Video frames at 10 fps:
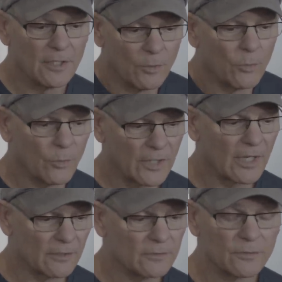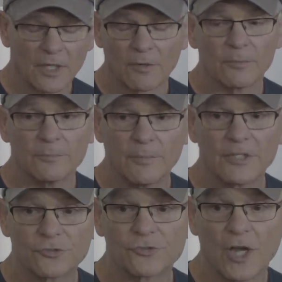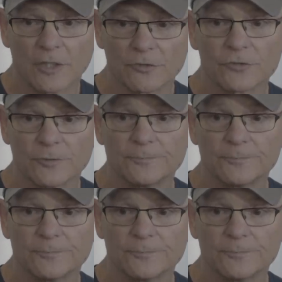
you oh, know, we got a, we got a major challenge.